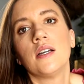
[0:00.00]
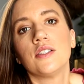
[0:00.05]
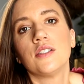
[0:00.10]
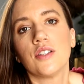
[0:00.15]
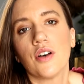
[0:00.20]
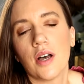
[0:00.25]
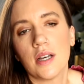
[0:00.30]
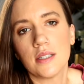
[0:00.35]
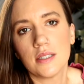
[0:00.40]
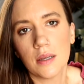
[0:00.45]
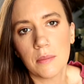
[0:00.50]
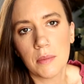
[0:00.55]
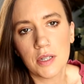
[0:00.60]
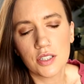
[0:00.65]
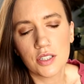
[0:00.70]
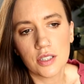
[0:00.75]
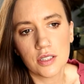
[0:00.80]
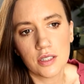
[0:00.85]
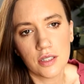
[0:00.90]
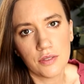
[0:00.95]
So as I
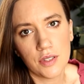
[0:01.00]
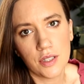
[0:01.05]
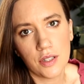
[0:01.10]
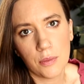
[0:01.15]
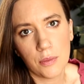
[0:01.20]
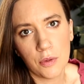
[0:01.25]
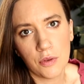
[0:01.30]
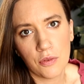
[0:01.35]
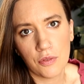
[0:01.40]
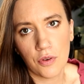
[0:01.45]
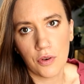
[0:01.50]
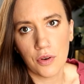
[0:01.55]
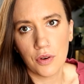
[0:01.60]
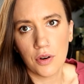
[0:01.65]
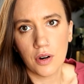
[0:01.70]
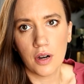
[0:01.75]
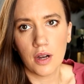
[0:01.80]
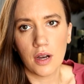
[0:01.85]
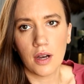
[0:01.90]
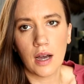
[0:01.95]
mentioned in the video
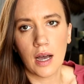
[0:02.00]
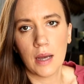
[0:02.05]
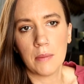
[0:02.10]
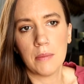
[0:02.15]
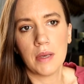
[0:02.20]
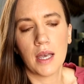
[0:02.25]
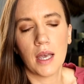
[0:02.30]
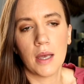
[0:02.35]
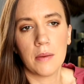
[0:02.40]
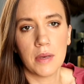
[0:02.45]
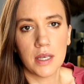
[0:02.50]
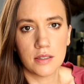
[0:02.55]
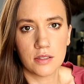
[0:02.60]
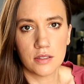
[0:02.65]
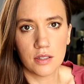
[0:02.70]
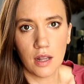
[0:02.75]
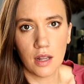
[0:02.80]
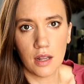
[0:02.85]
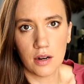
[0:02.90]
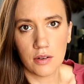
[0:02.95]
before, I became
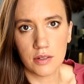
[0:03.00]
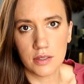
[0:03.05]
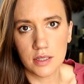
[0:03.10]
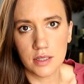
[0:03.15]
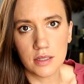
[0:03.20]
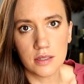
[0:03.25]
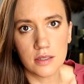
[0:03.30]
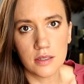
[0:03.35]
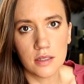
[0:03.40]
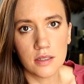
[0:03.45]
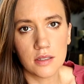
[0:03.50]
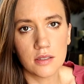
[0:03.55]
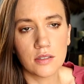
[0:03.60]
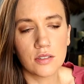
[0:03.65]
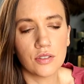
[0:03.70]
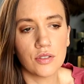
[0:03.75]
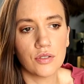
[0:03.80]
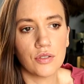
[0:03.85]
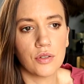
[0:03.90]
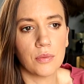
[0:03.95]
insulin resistant
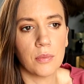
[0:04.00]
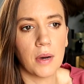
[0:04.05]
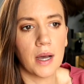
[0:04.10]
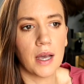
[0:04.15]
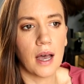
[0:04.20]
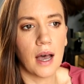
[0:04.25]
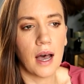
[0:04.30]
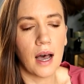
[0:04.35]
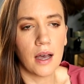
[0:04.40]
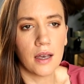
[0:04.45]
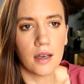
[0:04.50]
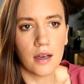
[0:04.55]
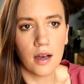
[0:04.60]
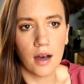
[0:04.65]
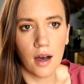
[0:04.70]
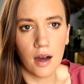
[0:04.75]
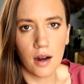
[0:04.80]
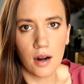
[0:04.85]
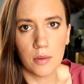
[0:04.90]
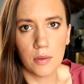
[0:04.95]
due to my high
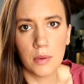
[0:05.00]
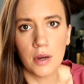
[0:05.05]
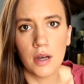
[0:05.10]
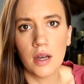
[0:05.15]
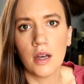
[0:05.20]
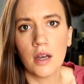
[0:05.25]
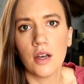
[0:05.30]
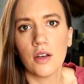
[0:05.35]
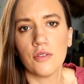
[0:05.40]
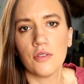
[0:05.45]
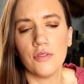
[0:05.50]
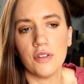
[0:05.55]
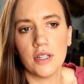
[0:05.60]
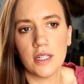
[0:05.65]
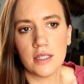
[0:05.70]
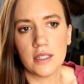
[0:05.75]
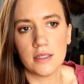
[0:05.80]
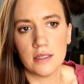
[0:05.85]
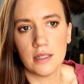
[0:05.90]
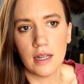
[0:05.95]
carb
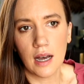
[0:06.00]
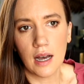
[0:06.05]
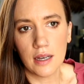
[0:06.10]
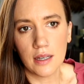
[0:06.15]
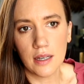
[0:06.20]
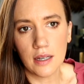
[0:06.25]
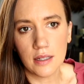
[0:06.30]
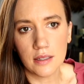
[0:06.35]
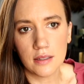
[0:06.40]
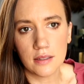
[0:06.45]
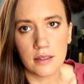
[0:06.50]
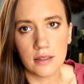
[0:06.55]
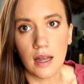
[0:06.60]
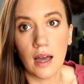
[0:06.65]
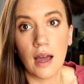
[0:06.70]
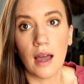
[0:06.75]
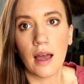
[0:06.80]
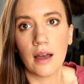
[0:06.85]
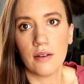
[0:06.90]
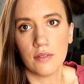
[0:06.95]
vegan diet that
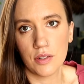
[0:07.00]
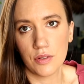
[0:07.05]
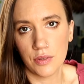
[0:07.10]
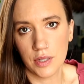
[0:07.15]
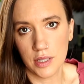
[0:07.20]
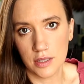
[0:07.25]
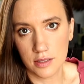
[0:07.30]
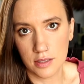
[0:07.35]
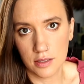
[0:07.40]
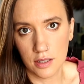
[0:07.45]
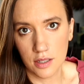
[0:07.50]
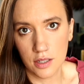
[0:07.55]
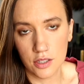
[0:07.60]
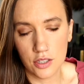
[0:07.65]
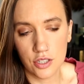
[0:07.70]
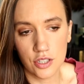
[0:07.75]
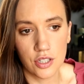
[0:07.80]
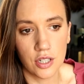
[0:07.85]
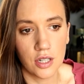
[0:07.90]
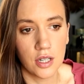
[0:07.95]
I haven't
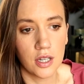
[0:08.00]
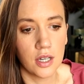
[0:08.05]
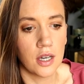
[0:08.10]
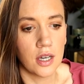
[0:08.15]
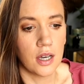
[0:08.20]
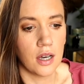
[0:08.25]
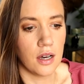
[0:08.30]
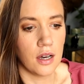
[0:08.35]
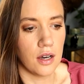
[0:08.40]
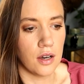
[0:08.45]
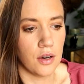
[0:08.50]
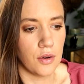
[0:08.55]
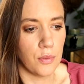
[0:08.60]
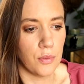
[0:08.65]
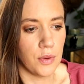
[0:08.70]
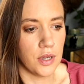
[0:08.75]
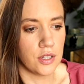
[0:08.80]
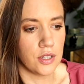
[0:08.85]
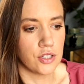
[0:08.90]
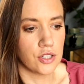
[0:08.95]
researched,
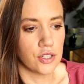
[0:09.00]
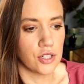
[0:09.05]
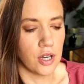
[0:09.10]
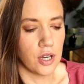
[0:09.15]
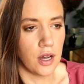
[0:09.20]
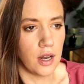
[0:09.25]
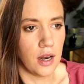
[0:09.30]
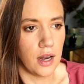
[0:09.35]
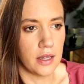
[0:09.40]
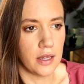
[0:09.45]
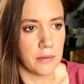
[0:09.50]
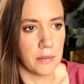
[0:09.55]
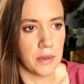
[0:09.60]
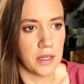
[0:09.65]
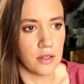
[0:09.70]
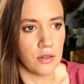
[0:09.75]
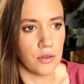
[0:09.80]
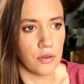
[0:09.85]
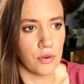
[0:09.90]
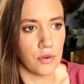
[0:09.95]
which led
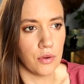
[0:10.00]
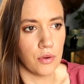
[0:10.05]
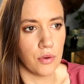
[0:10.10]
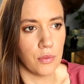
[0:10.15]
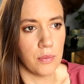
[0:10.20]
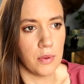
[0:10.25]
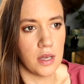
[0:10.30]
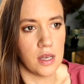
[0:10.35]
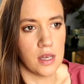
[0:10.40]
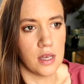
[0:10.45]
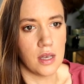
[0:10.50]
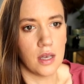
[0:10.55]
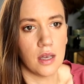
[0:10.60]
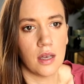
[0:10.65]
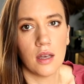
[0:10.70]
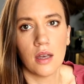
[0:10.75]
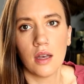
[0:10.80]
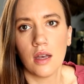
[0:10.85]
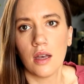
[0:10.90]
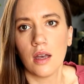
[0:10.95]
me to
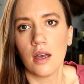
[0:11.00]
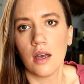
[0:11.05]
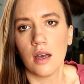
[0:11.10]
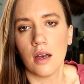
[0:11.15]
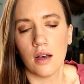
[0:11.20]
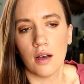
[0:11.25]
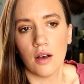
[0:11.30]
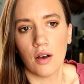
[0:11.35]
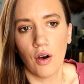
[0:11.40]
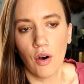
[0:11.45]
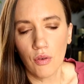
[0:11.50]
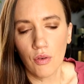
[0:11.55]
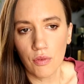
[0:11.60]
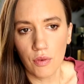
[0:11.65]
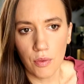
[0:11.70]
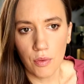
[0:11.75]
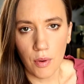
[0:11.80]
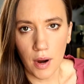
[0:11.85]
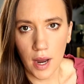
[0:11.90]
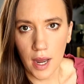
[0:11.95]
be
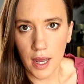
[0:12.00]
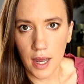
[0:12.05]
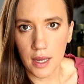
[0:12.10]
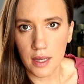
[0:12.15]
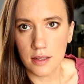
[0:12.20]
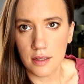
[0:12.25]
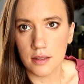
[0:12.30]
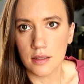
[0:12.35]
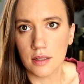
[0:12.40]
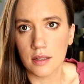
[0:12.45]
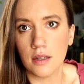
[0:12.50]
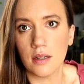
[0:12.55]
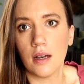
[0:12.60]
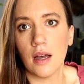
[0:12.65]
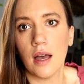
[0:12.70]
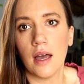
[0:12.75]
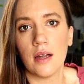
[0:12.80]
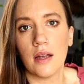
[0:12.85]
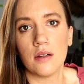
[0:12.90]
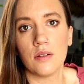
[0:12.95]
overweight
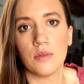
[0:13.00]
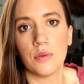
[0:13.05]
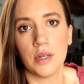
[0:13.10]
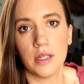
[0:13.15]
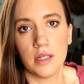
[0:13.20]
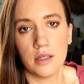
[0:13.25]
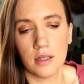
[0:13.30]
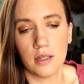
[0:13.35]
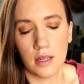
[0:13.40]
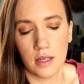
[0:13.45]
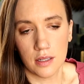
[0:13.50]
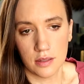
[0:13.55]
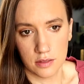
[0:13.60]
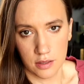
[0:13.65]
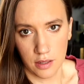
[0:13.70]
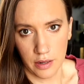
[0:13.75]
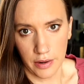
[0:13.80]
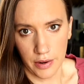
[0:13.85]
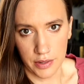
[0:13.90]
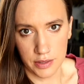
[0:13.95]
and with
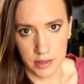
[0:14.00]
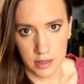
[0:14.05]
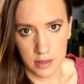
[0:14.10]
insulin